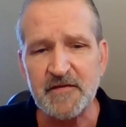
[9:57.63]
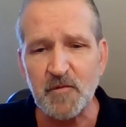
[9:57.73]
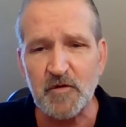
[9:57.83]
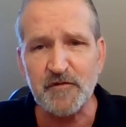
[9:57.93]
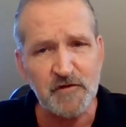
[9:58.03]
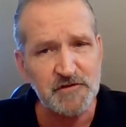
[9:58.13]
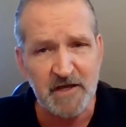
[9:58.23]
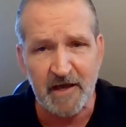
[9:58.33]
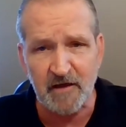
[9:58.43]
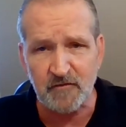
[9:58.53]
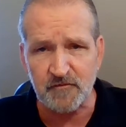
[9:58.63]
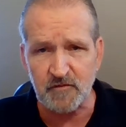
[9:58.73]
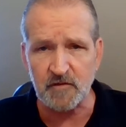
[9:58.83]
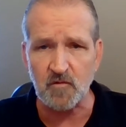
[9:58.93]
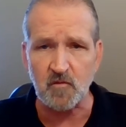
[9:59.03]
then we feel
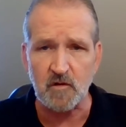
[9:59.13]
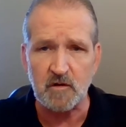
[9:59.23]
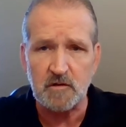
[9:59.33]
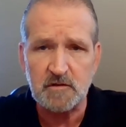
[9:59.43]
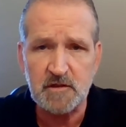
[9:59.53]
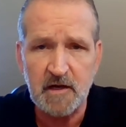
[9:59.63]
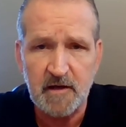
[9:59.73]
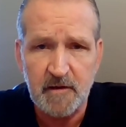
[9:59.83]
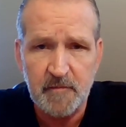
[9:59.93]
safe in the world.